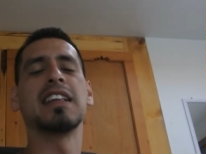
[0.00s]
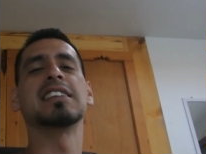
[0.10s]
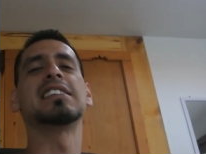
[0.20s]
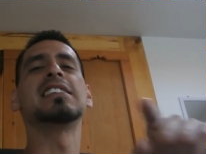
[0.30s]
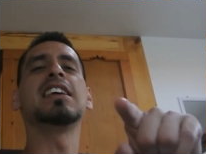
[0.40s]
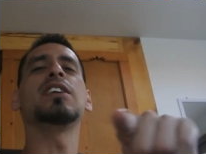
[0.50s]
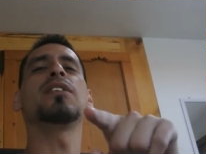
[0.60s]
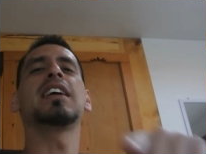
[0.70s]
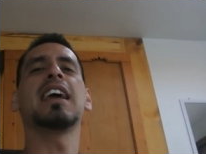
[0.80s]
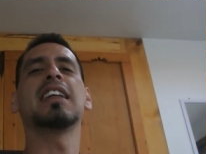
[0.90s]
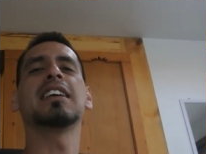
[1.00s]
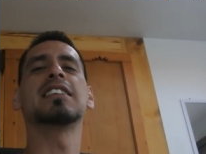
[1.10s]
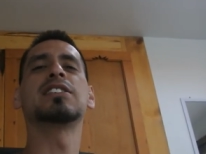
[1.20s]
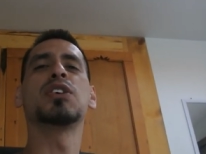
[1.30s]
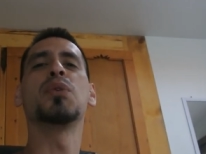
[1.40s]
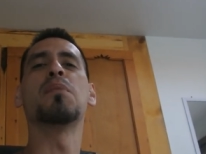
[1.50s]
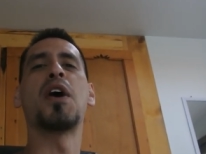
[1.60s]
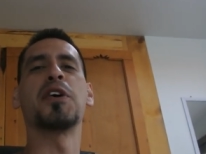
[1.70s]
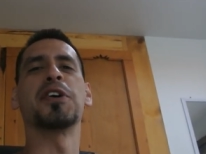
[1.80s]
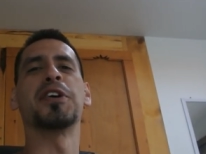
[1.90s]
see you again
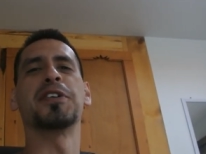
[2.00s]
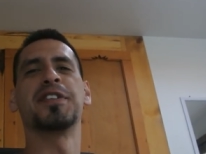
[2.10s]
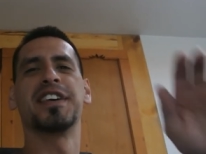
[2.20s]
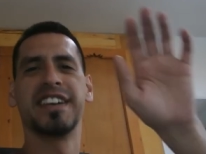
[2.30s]
tomorrow.